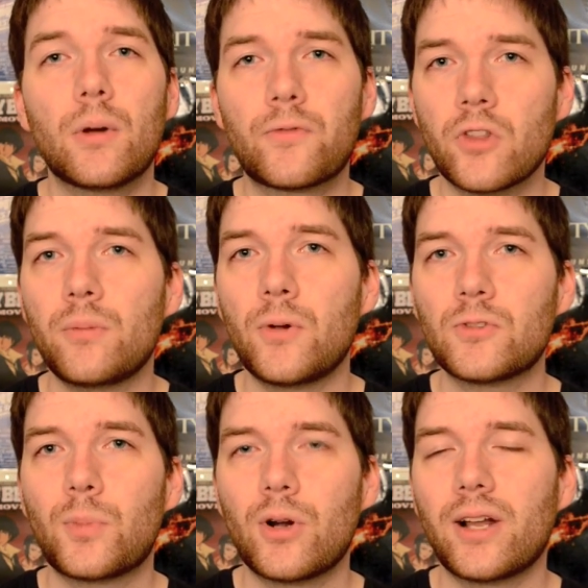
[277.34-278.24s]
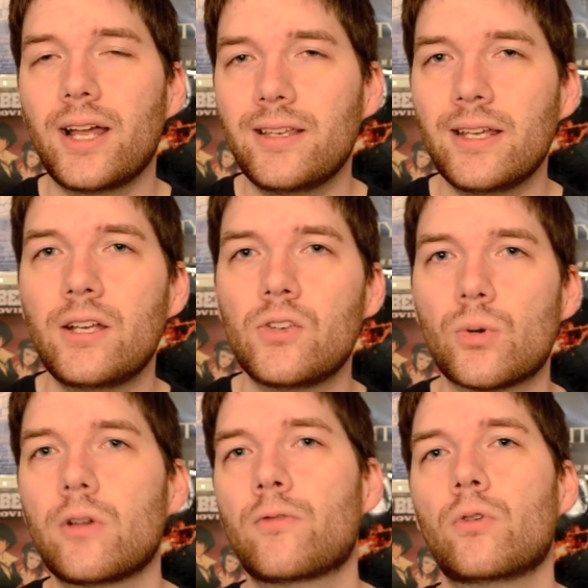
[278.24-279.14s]
but for the most part, I did
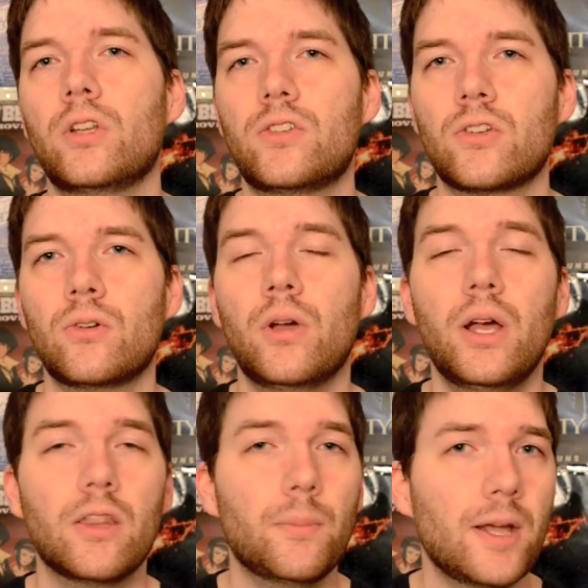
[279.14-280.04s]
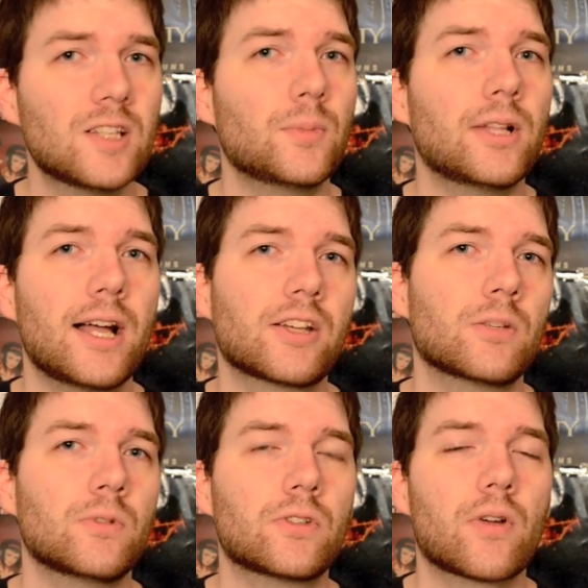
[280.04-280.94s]
enjoy 42. The baseball
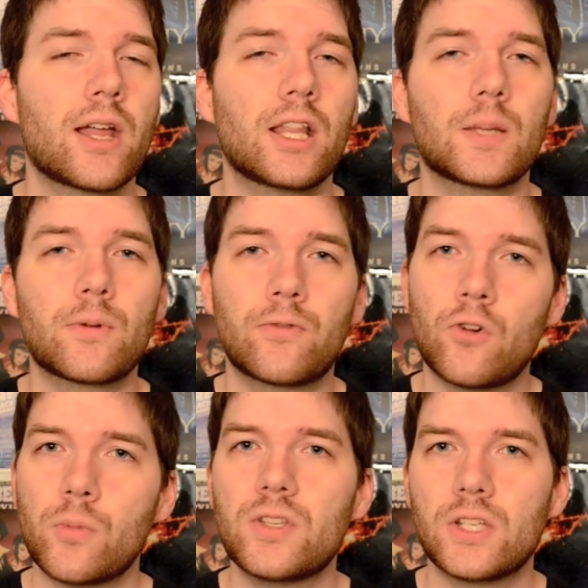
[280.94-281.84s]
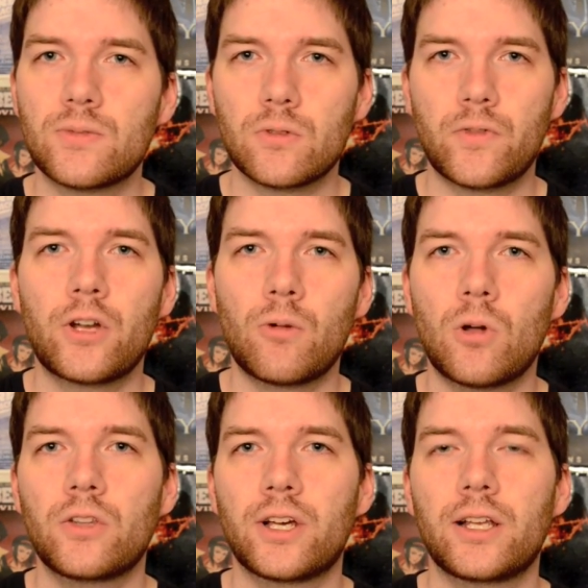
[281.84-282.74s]
action was great, and the performances were very
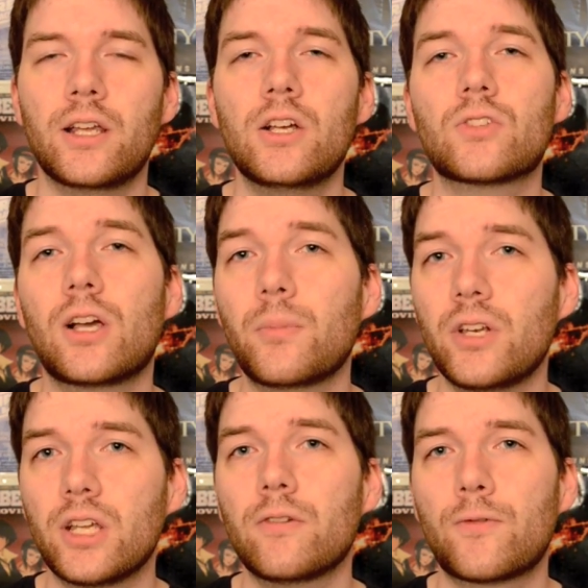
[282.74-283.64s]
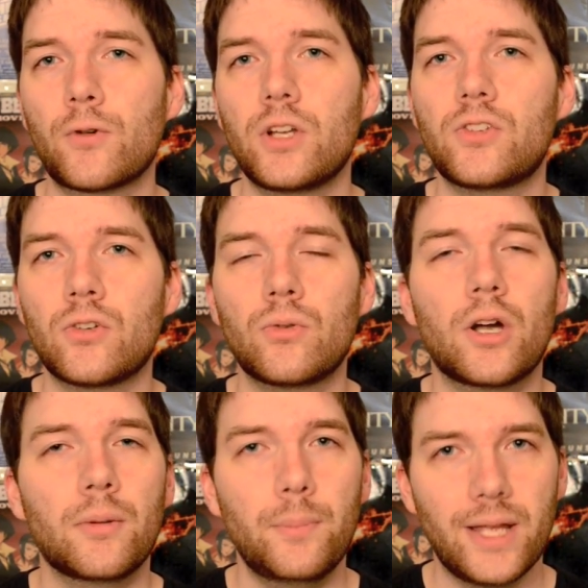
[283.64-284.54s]
well done. So I'm gonna give 42
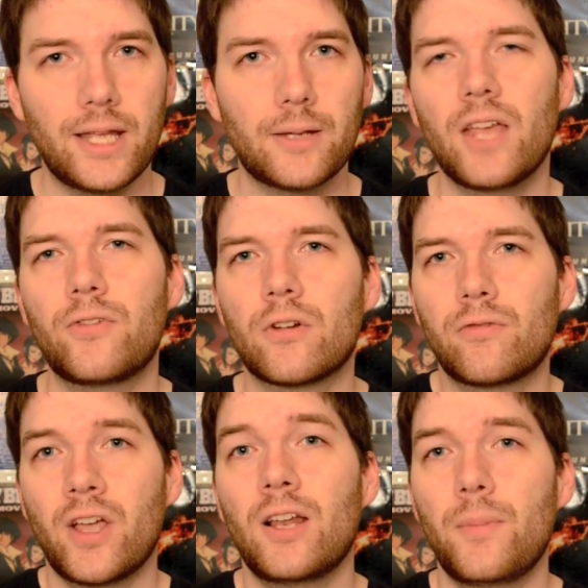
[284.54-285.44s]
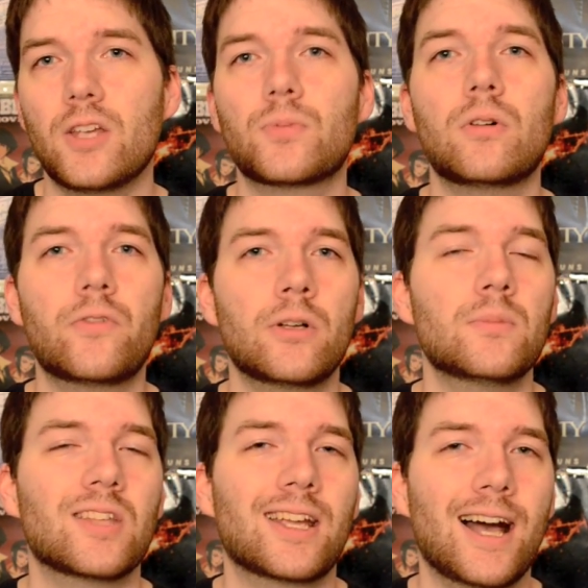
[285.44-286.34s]
a B. If you're a fan of baseball
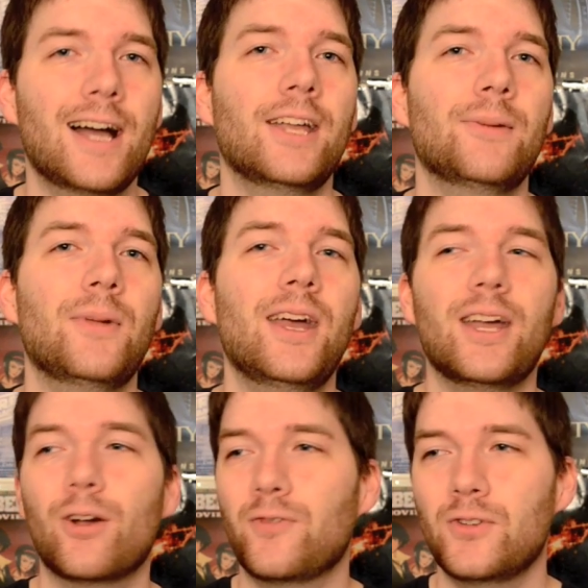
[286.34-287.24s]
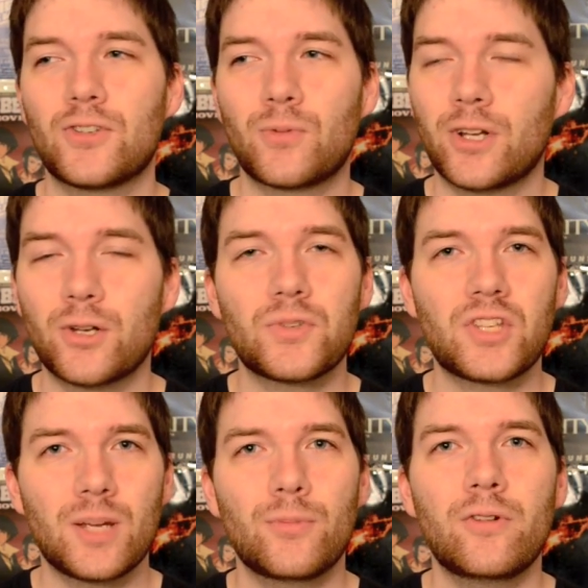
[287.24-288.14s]
films like I am, or if you just wanna go
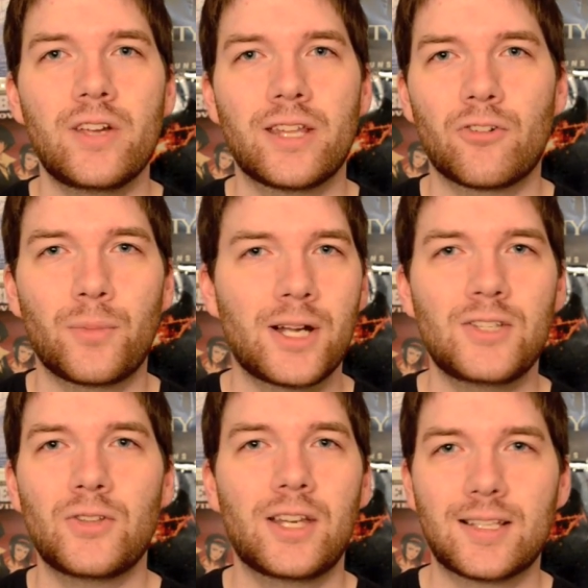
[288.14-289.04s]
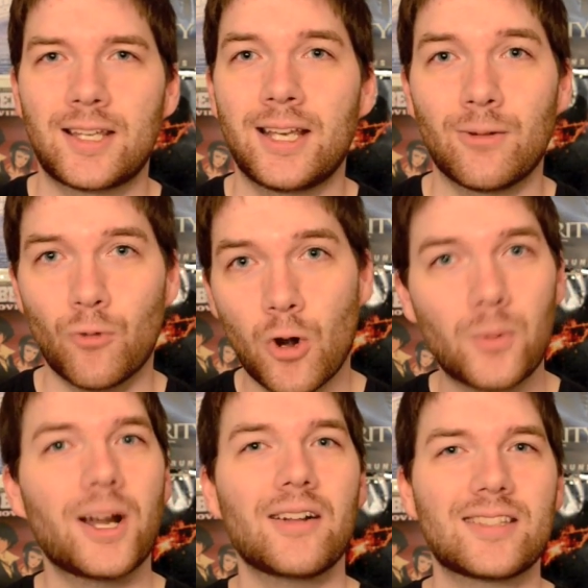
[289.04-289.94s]
see a movie that reminds you that it's getting
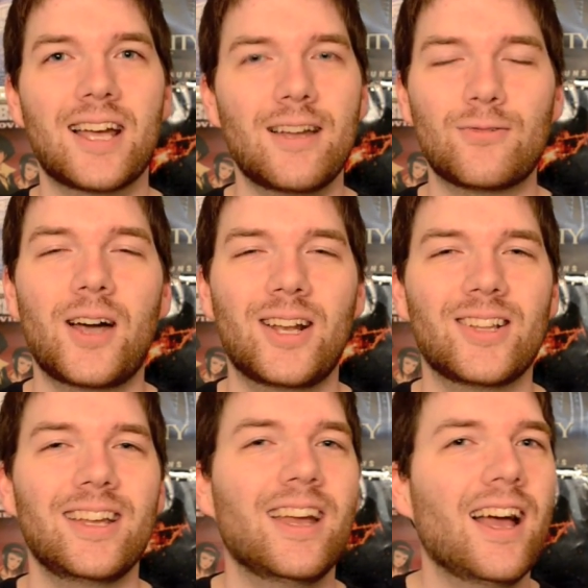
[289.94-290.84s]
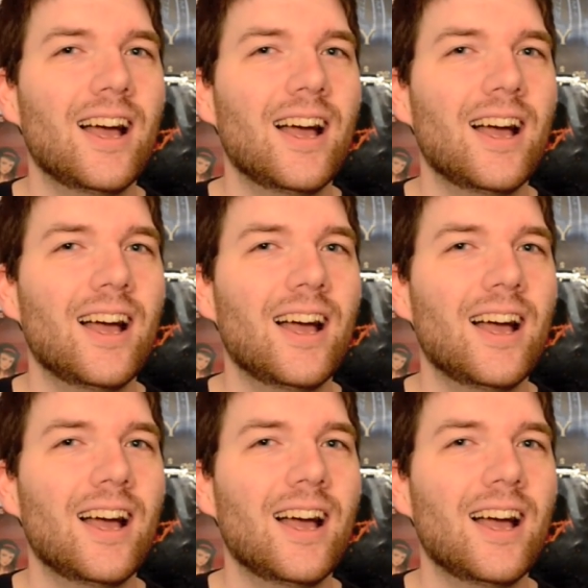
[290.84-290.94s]
warmer outside finally,